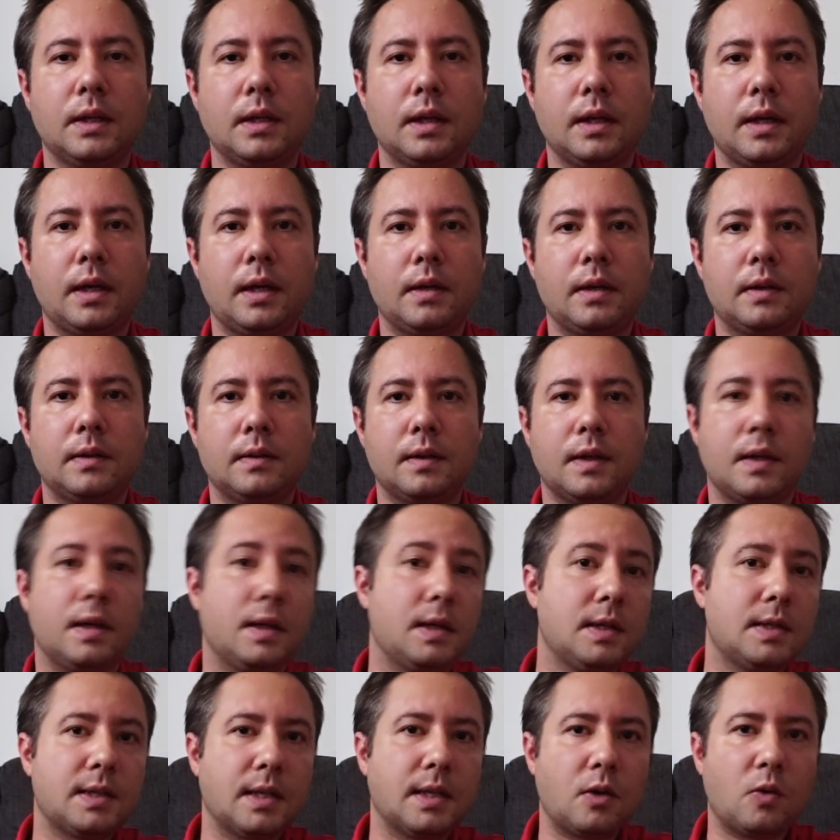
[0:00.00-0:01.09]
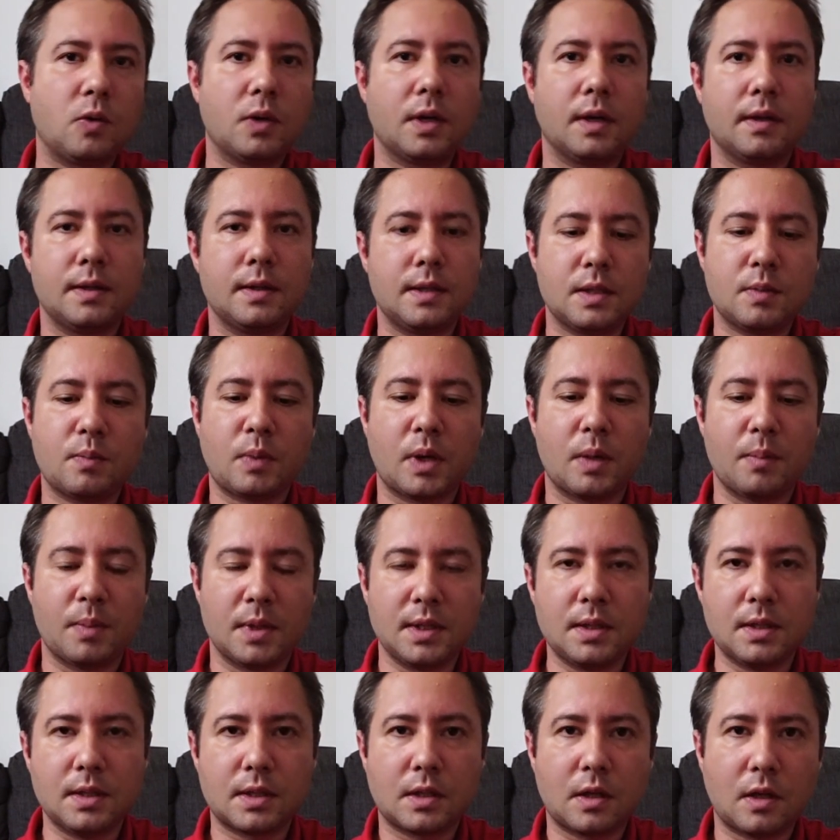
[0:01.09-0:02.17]
And then he said, okay, this is my
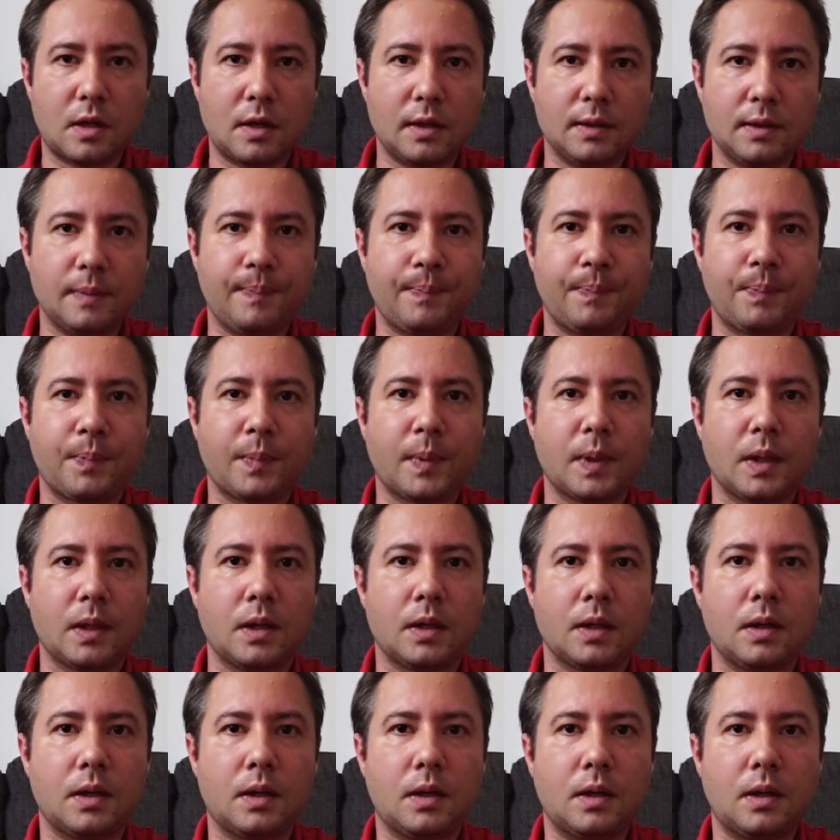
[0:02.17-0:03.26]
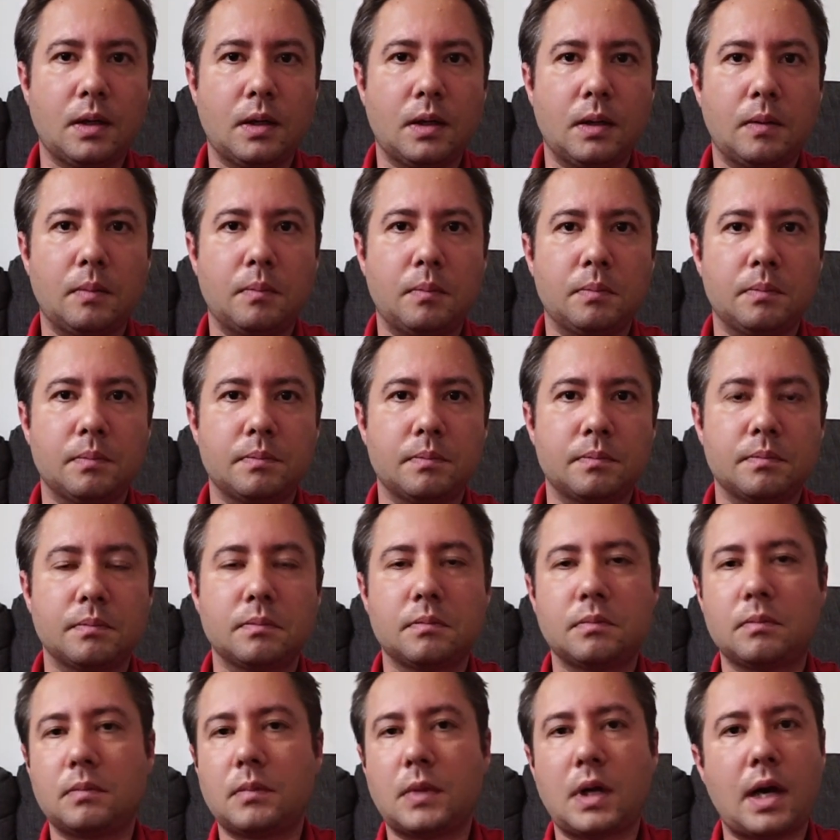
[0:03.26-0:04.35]
business card.
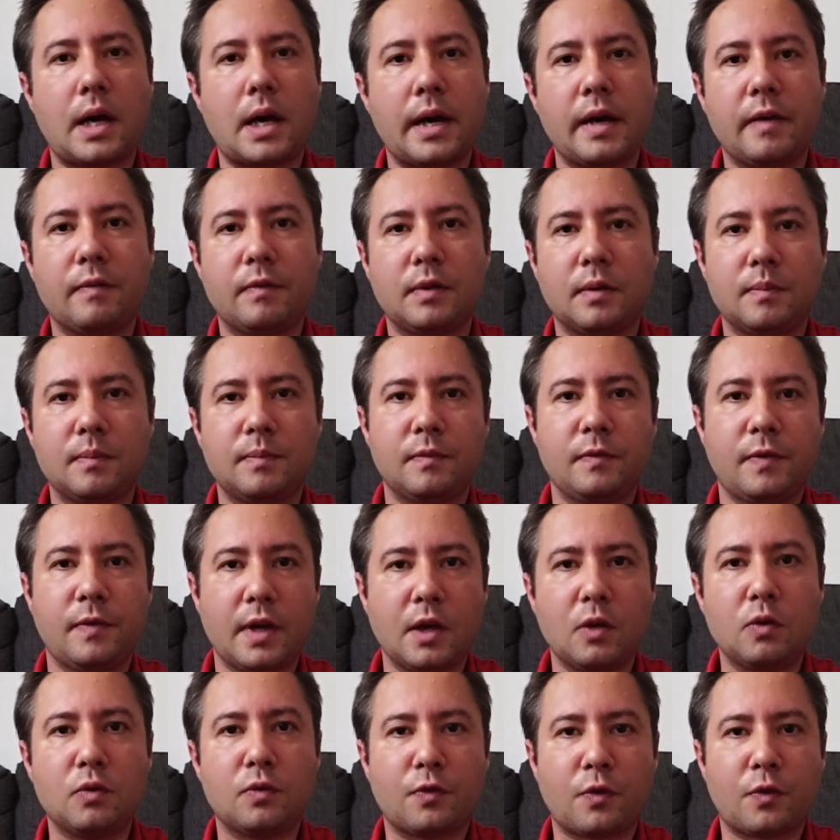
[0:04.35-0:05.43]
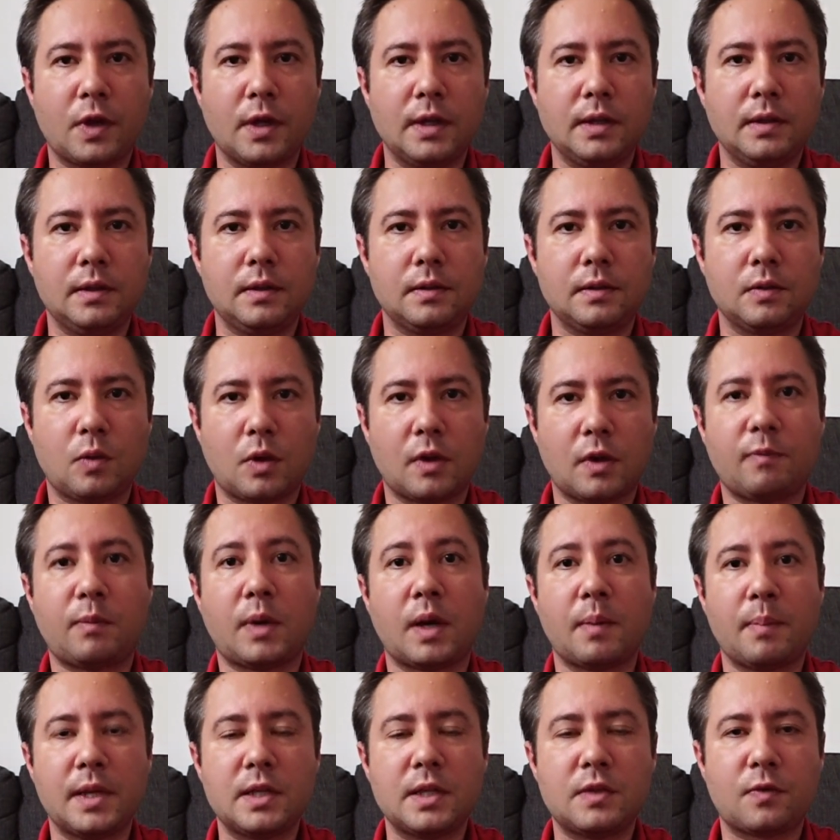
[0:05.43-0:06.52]
I have a very good friend, one of
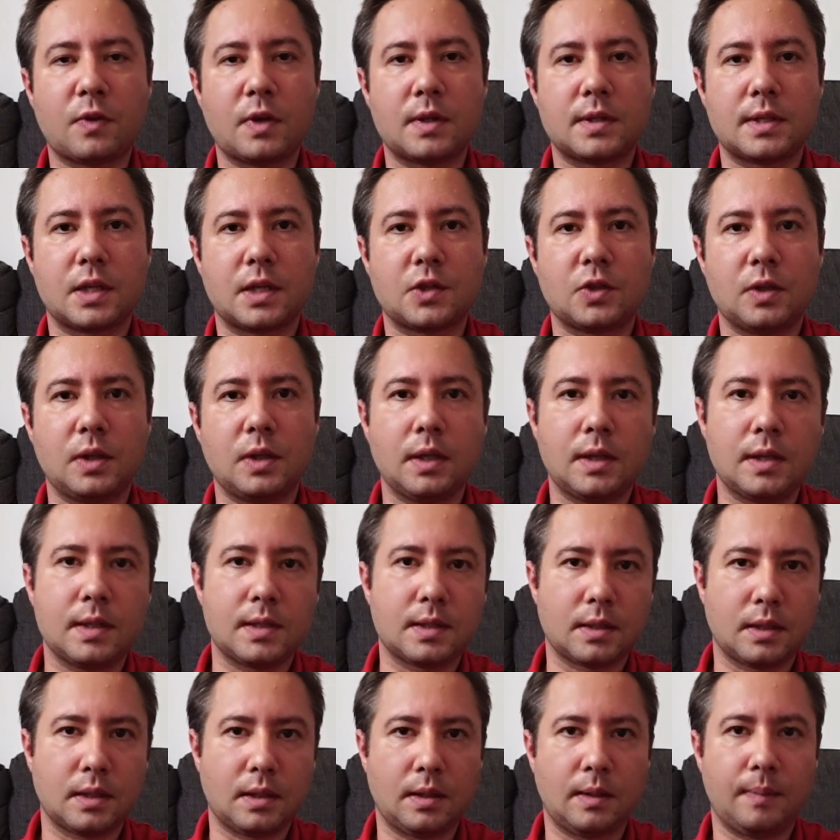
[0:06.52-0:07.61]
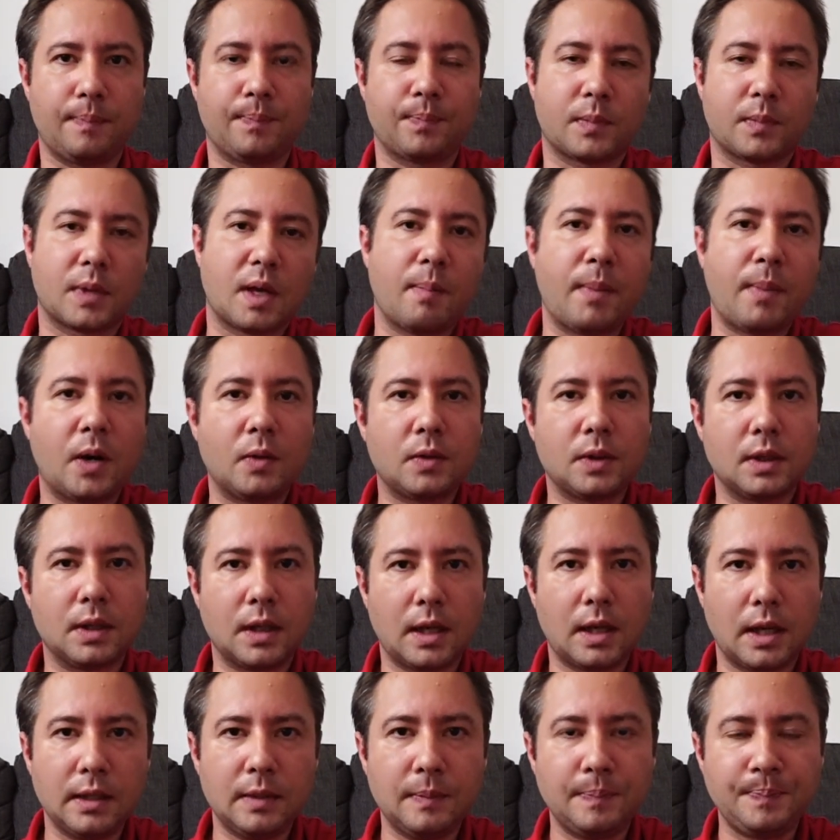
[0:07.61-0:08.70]
my best friends actually, he's a mountain
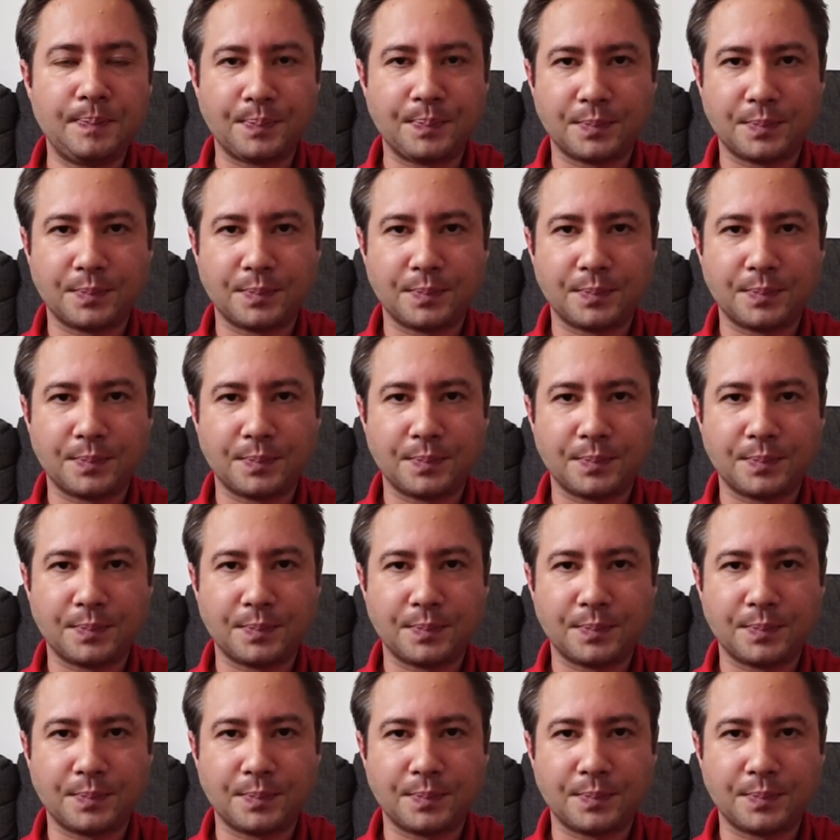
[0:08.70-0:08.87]
guide.